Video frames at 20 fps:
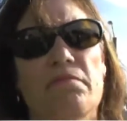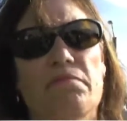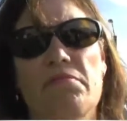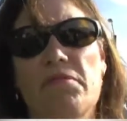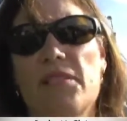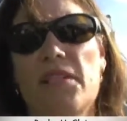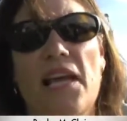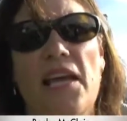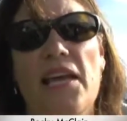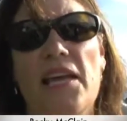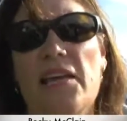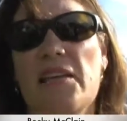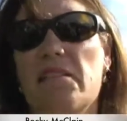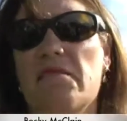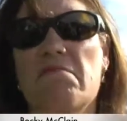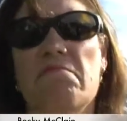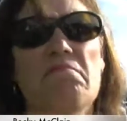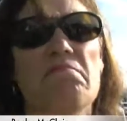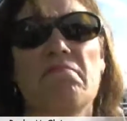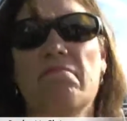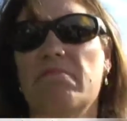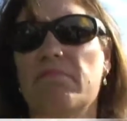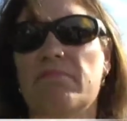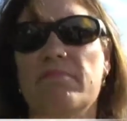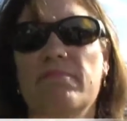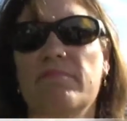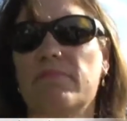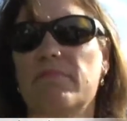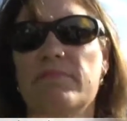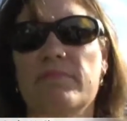saying
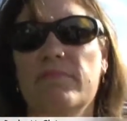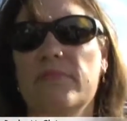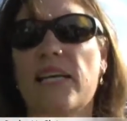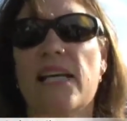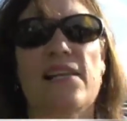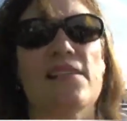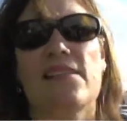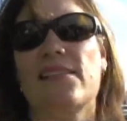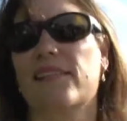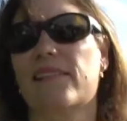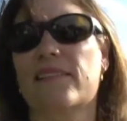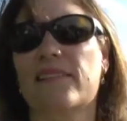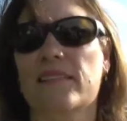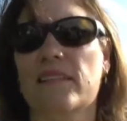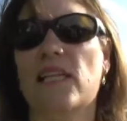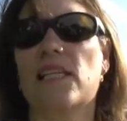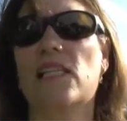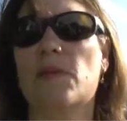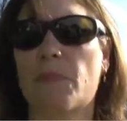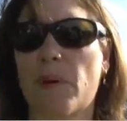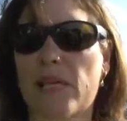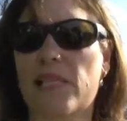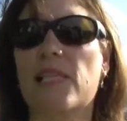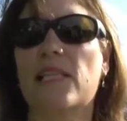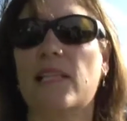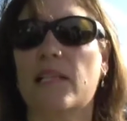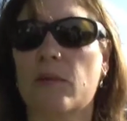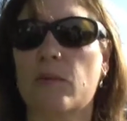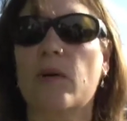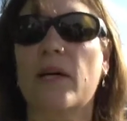Yes, that's
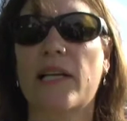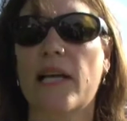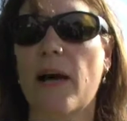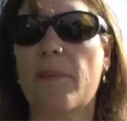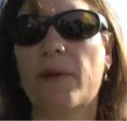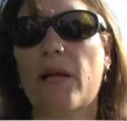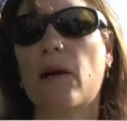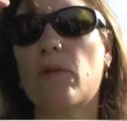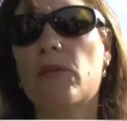basically what happened.